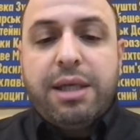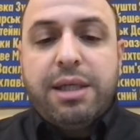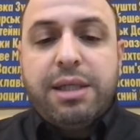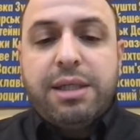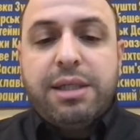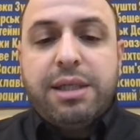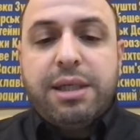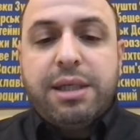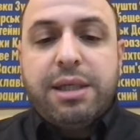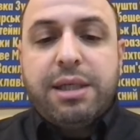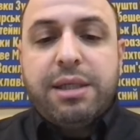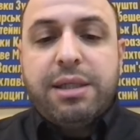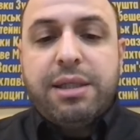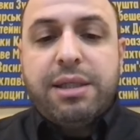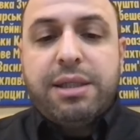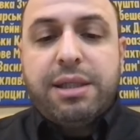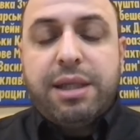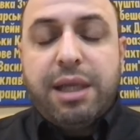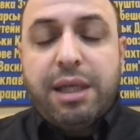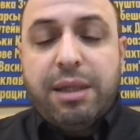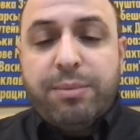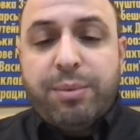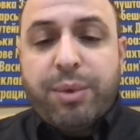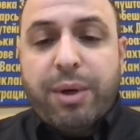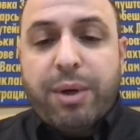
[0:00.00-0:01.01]
As a
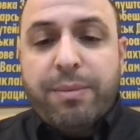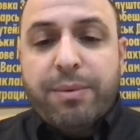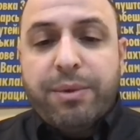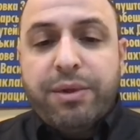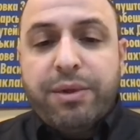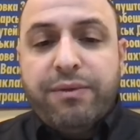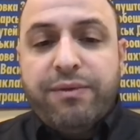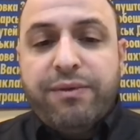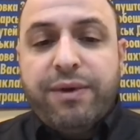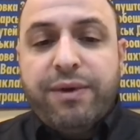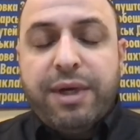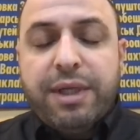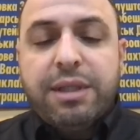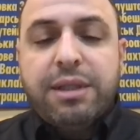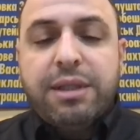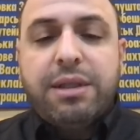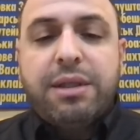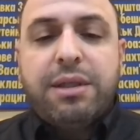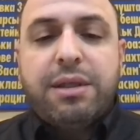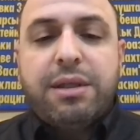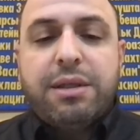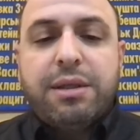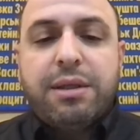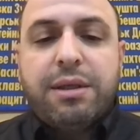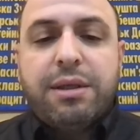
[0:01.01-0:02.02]
state property
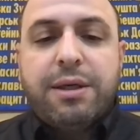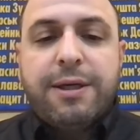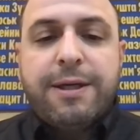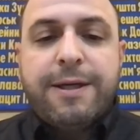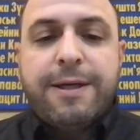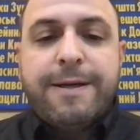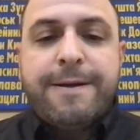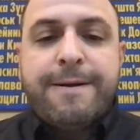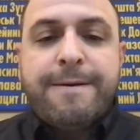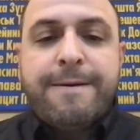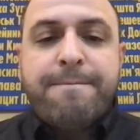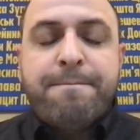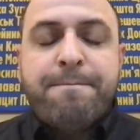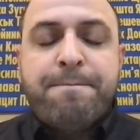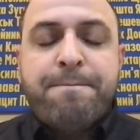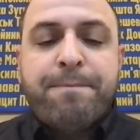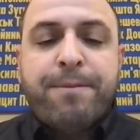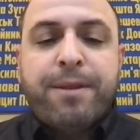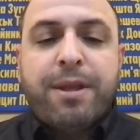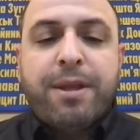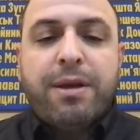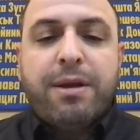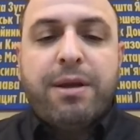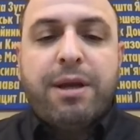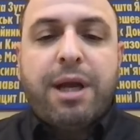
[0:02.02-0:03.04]
fund,
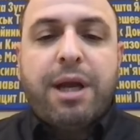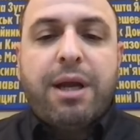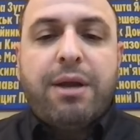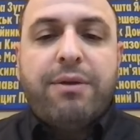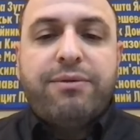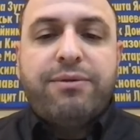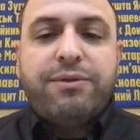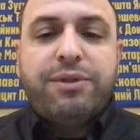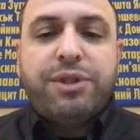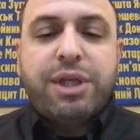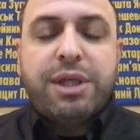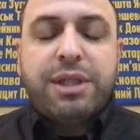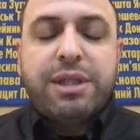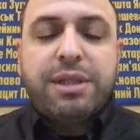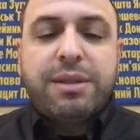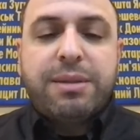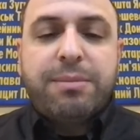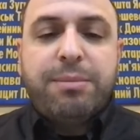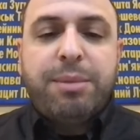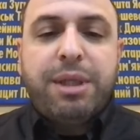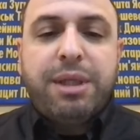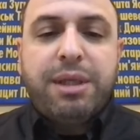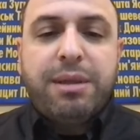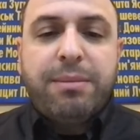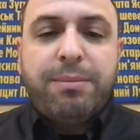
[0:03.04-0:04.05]
I've
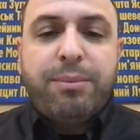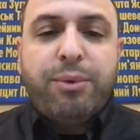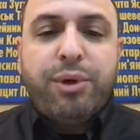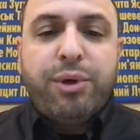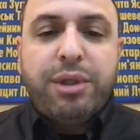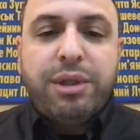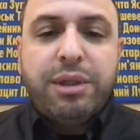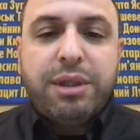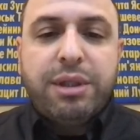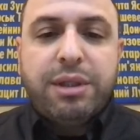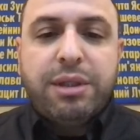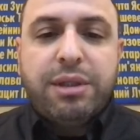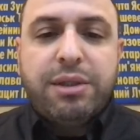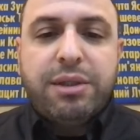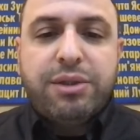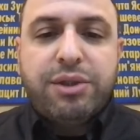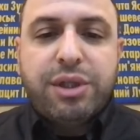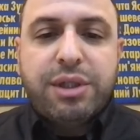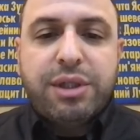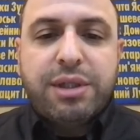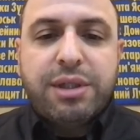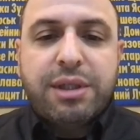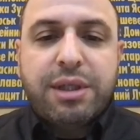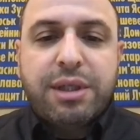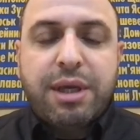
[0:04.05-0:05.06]
just been appointed
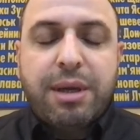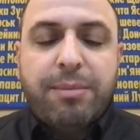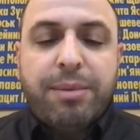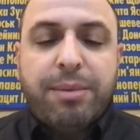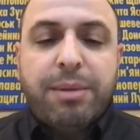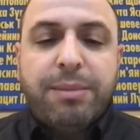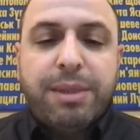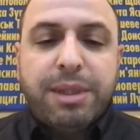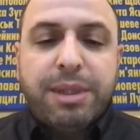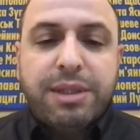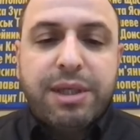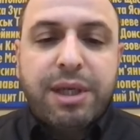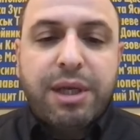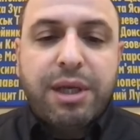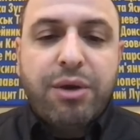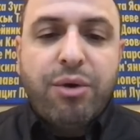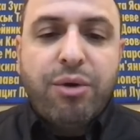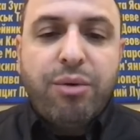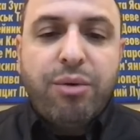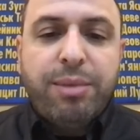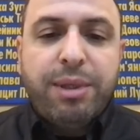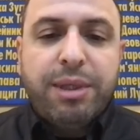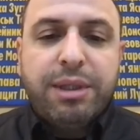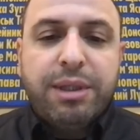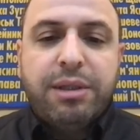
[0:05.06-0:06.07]
just a couple months
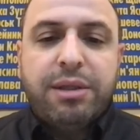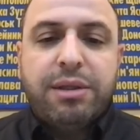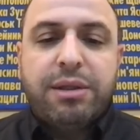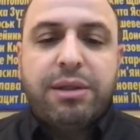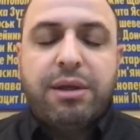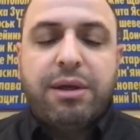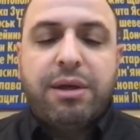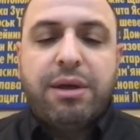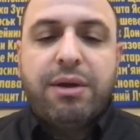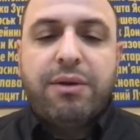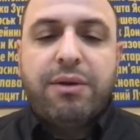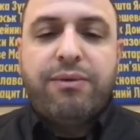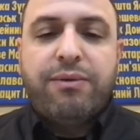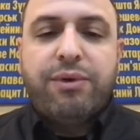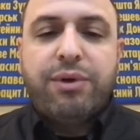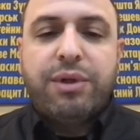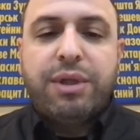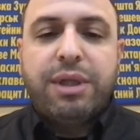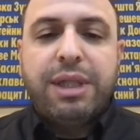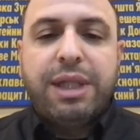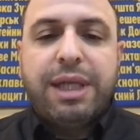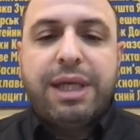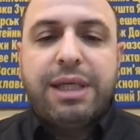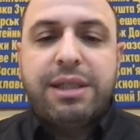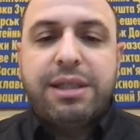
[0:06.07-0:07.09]
ago, but for
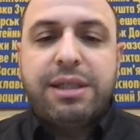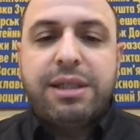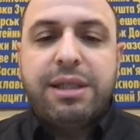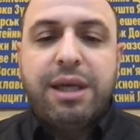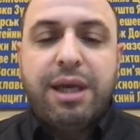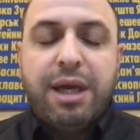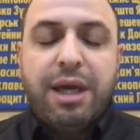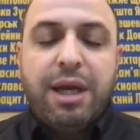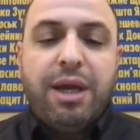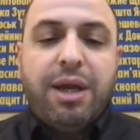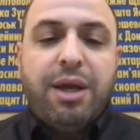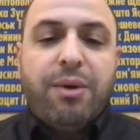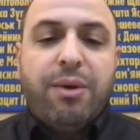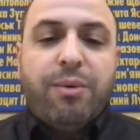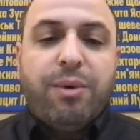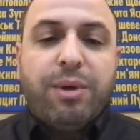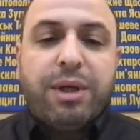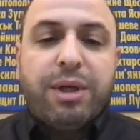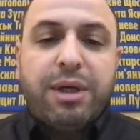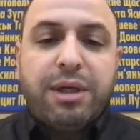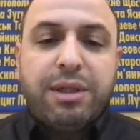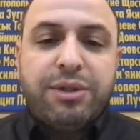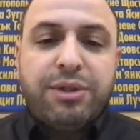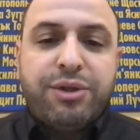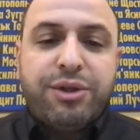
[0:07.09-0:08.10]
the last
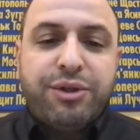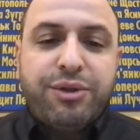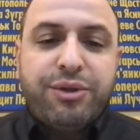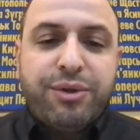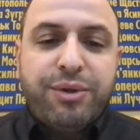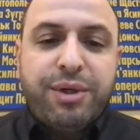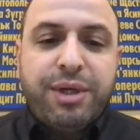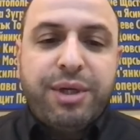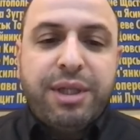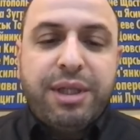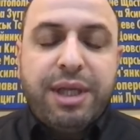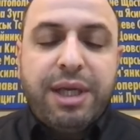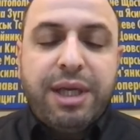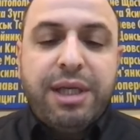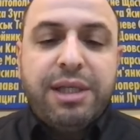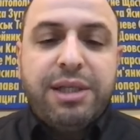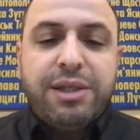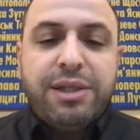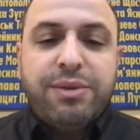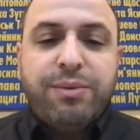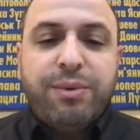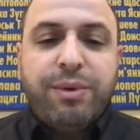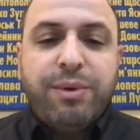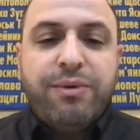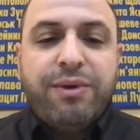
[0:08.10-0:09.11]
130
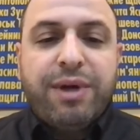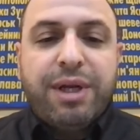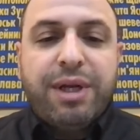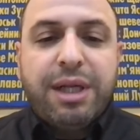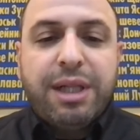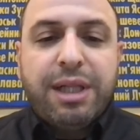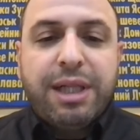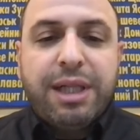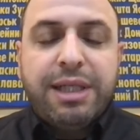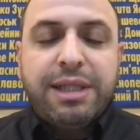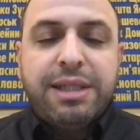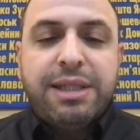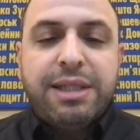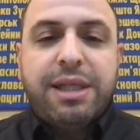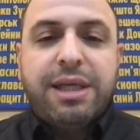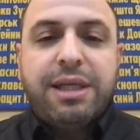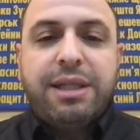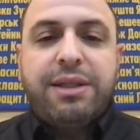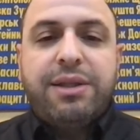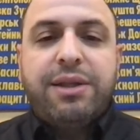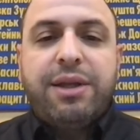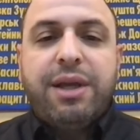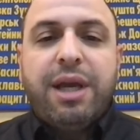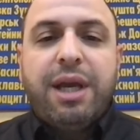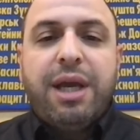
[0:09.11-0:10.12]
days, we've analyzed
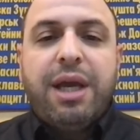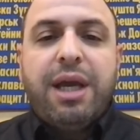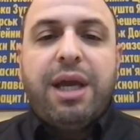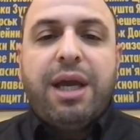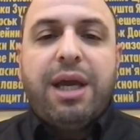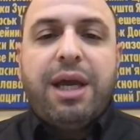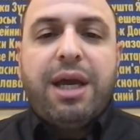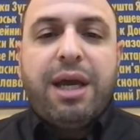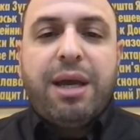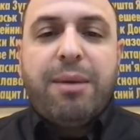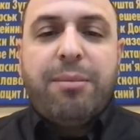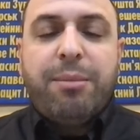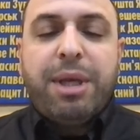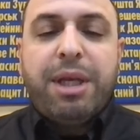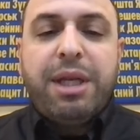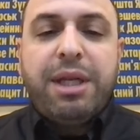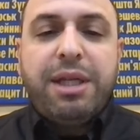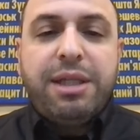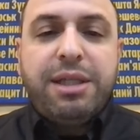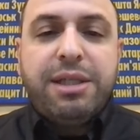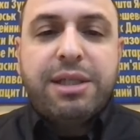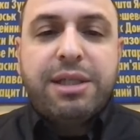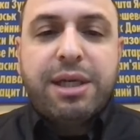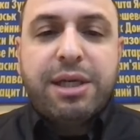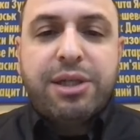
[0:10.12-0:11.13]
that many
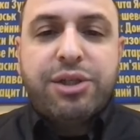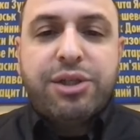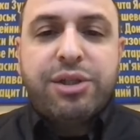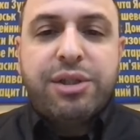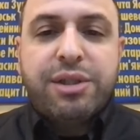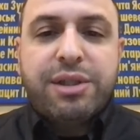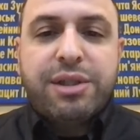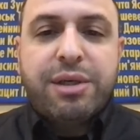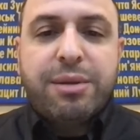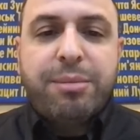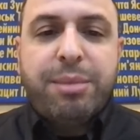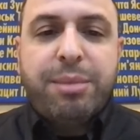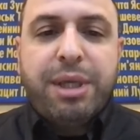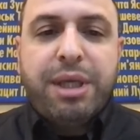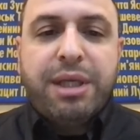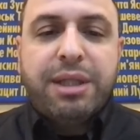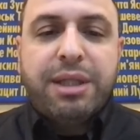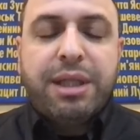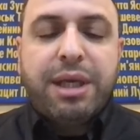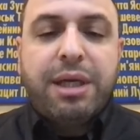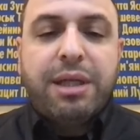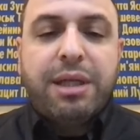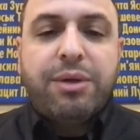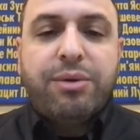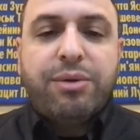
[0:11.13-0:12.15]
discussions are being
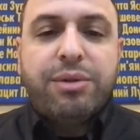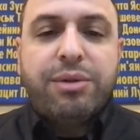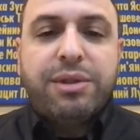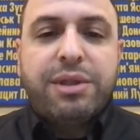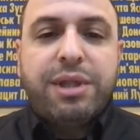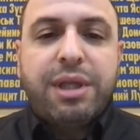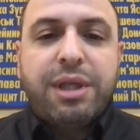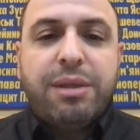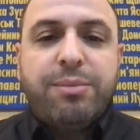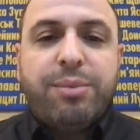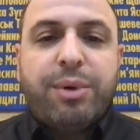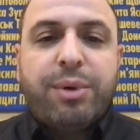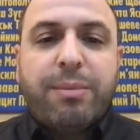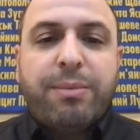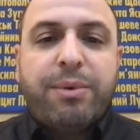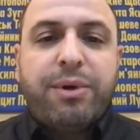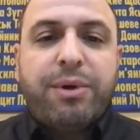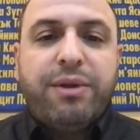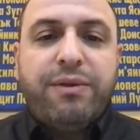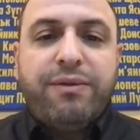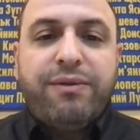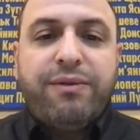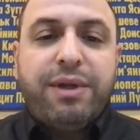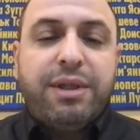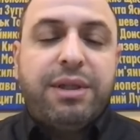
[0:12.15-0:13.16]
done on state
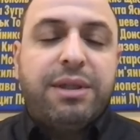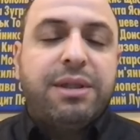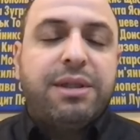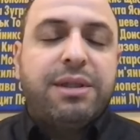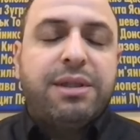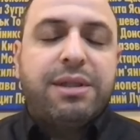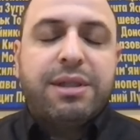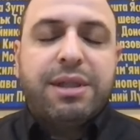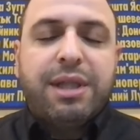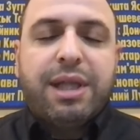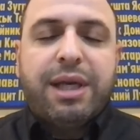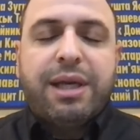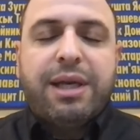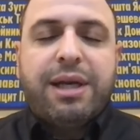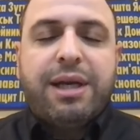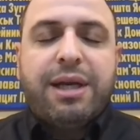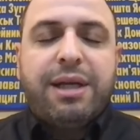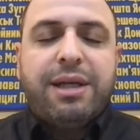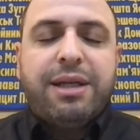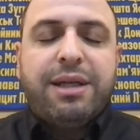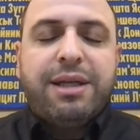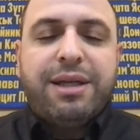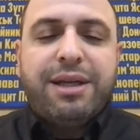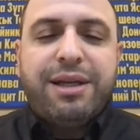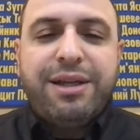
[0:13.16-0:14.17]
property fund. It's like
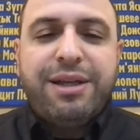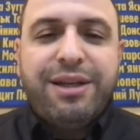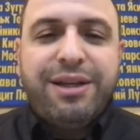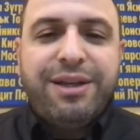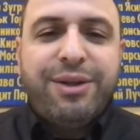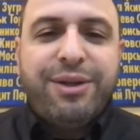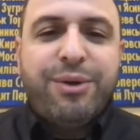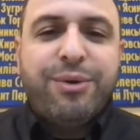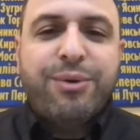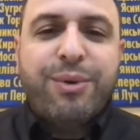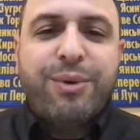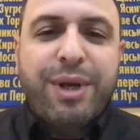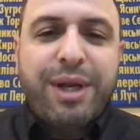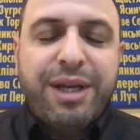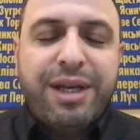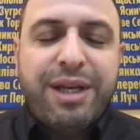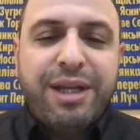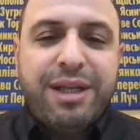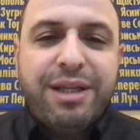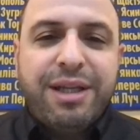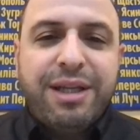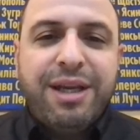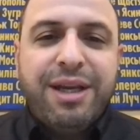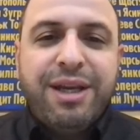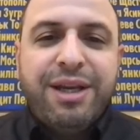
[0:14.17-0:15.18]
kind of
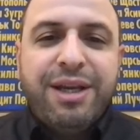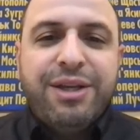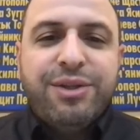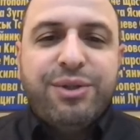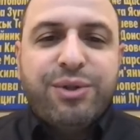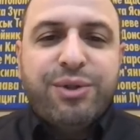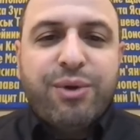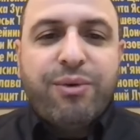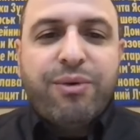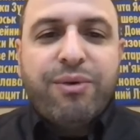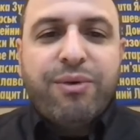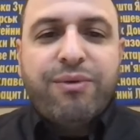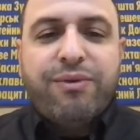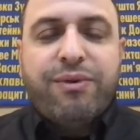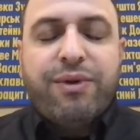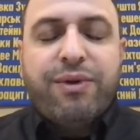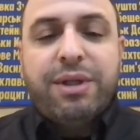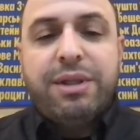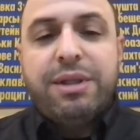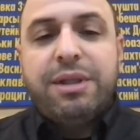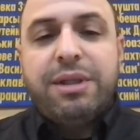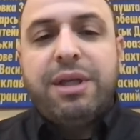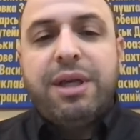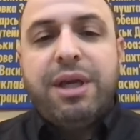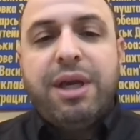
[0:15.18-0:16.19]
Ukrainian sovereign
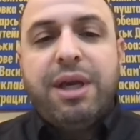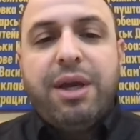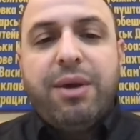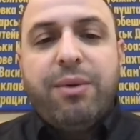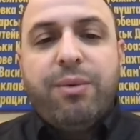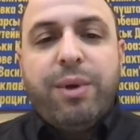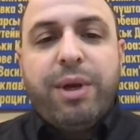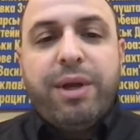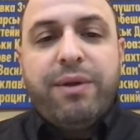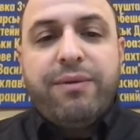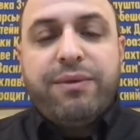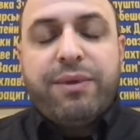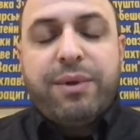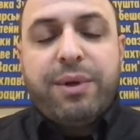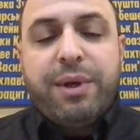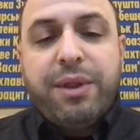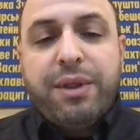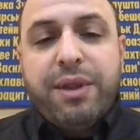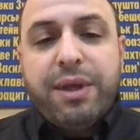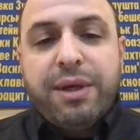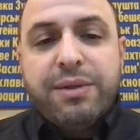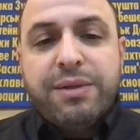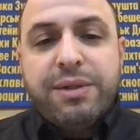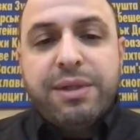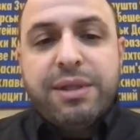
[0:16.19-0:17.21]
fund. We have
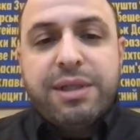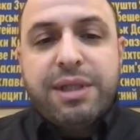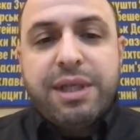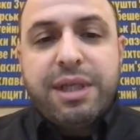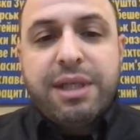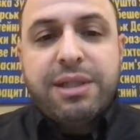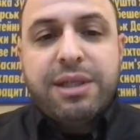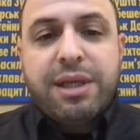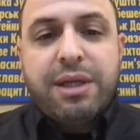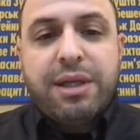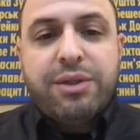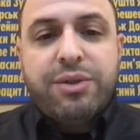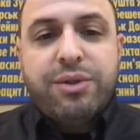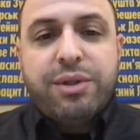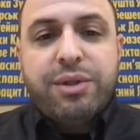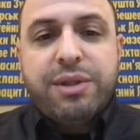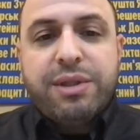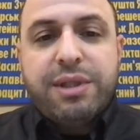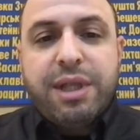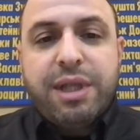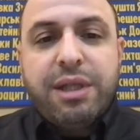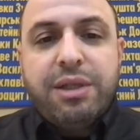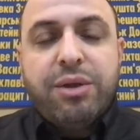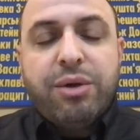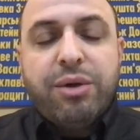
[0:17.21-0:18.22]
3,600
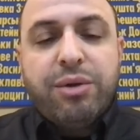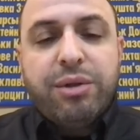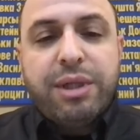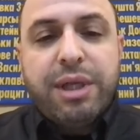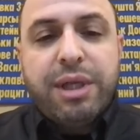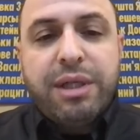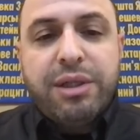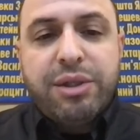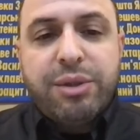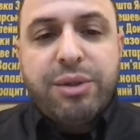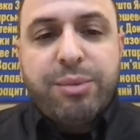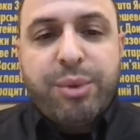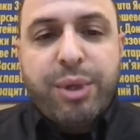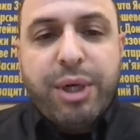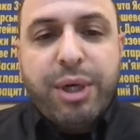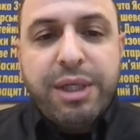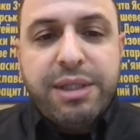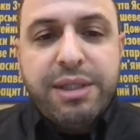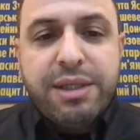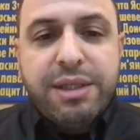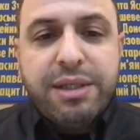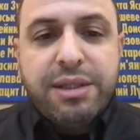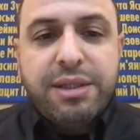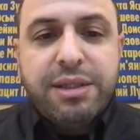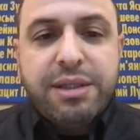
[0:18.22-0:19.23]
state-owned
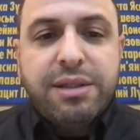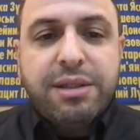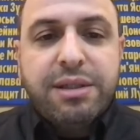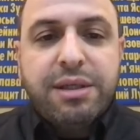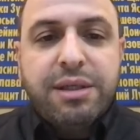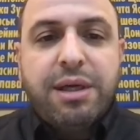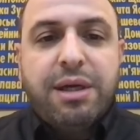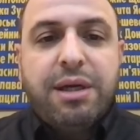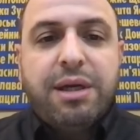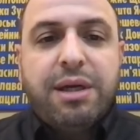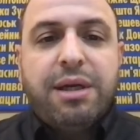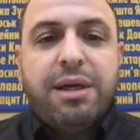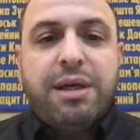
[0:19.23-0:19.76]
enterprises.